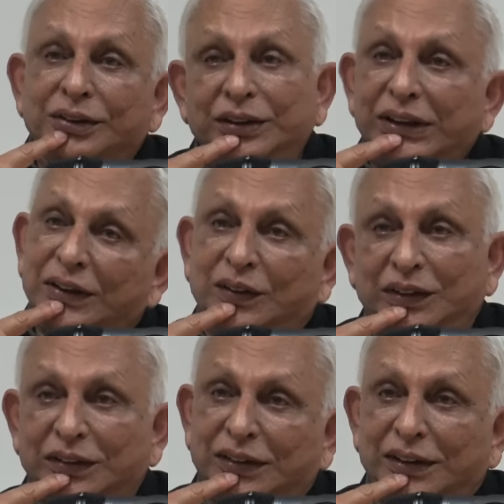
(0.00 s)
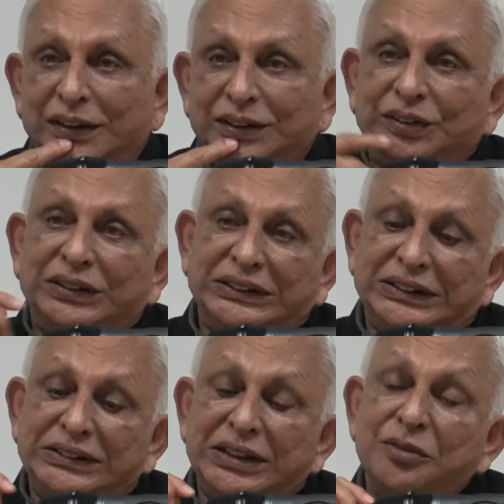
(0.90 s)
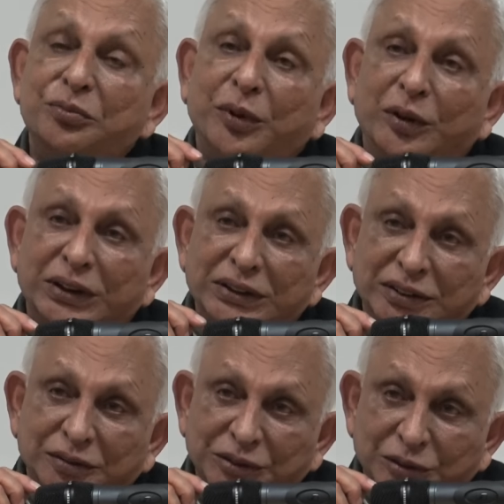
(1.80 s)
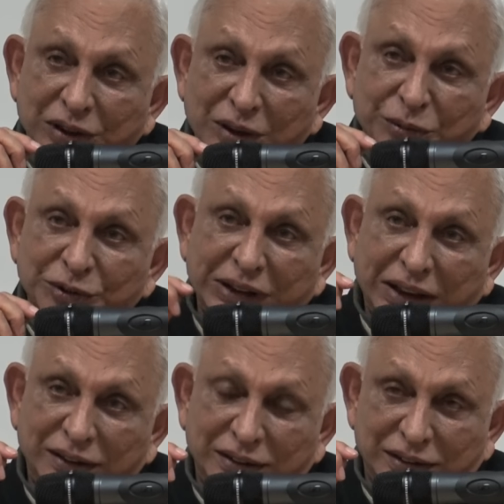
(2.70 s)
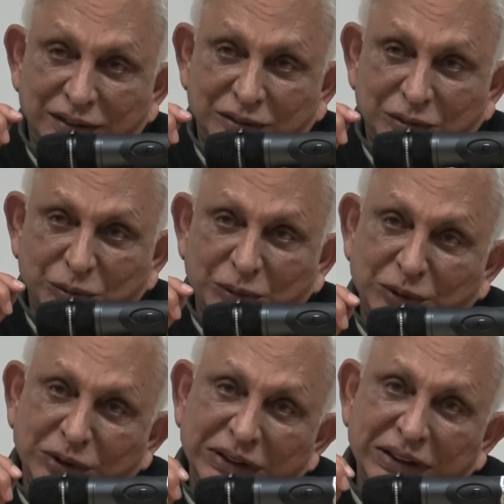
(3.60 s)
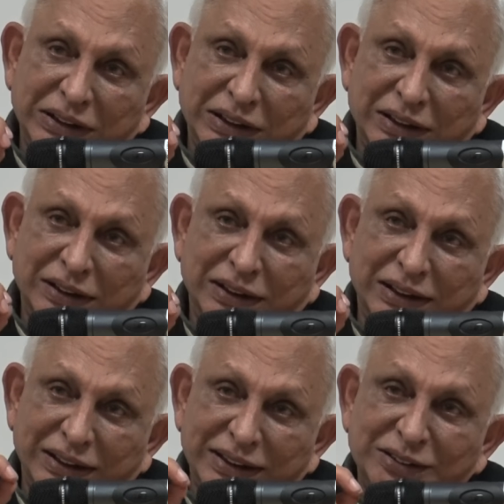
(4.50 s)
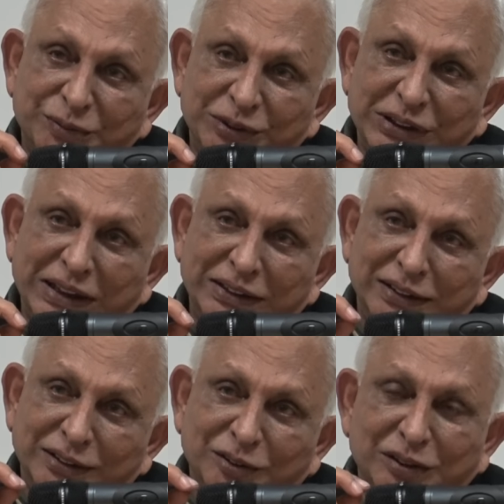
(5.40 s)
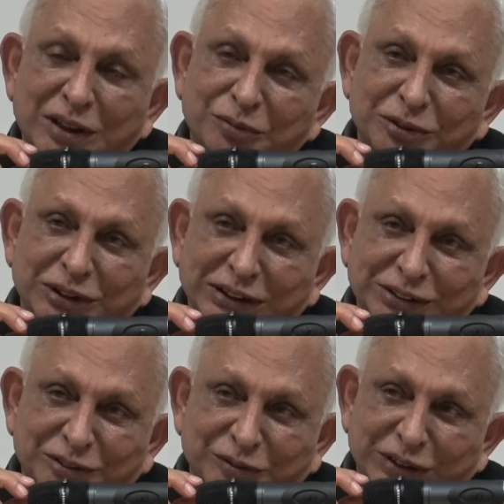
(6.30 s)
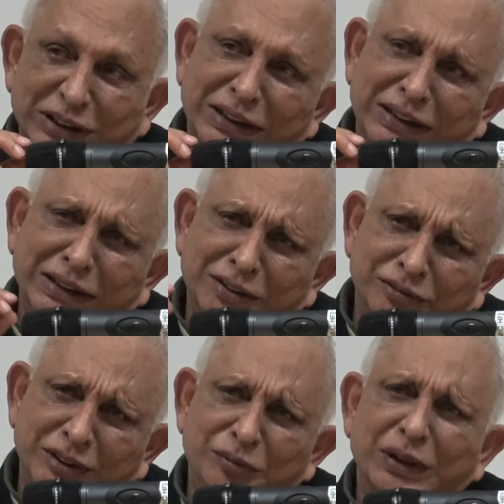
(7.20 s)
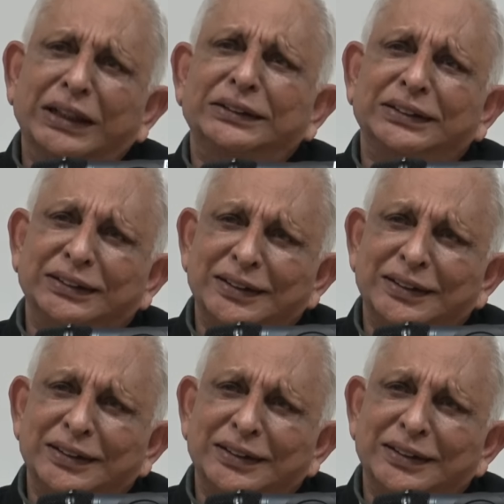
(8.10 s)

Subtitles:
You cannot. So this is the importance of Durga Puja. More than Ganesh Puja, I think Durga Puja should be done in every place,